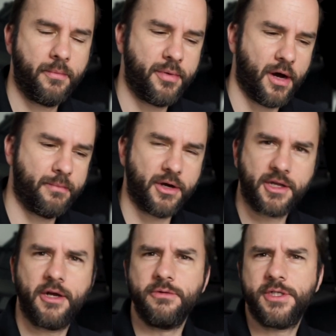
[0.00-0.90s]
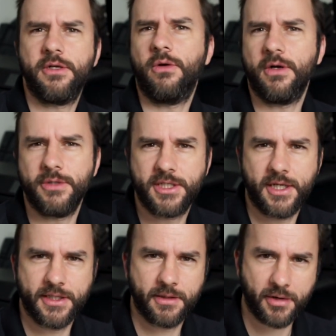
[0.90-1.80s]
but my go-to, I would say,
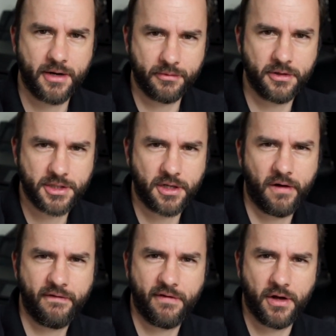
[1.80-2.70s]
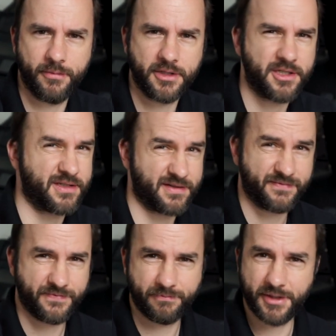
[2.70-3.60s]
is the Platinum Gloss Art Fibre, just
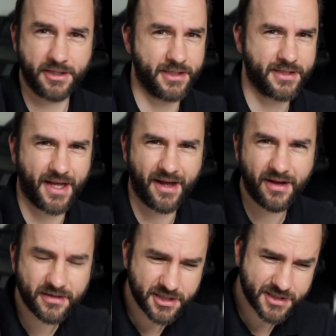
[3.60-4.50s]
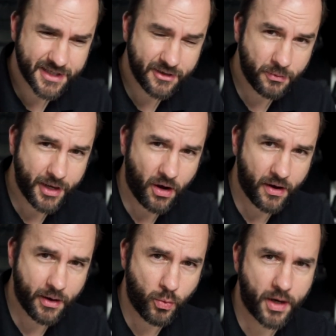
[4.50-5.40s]
because it's that just a little bit
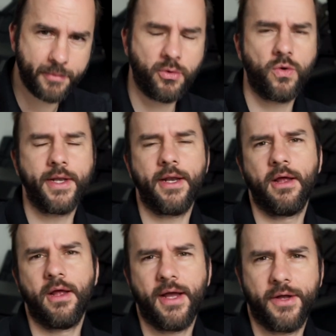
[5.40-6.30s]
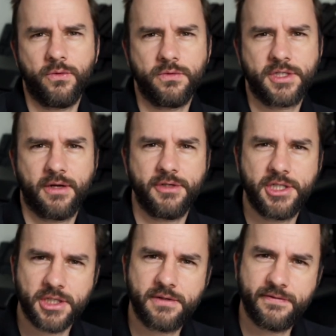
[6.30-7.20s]
higher white point, and also it
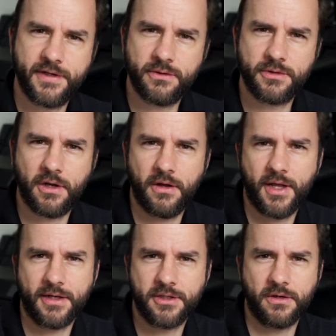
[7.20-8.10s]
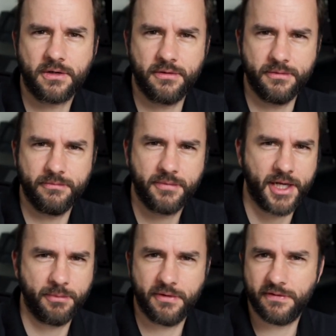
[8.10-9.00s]
just feels like that dark room
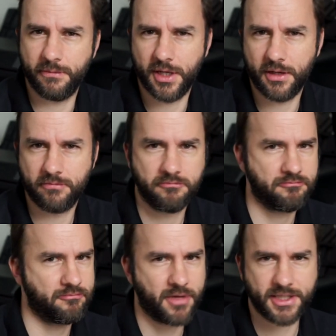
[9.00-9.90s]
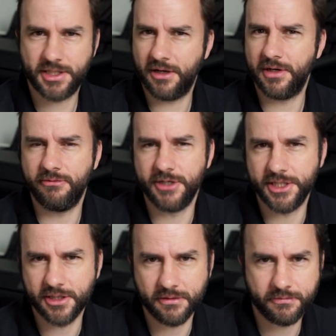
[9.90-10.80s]
paper for me. That's the only
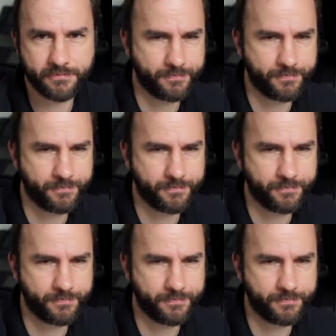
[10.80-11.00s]
reason.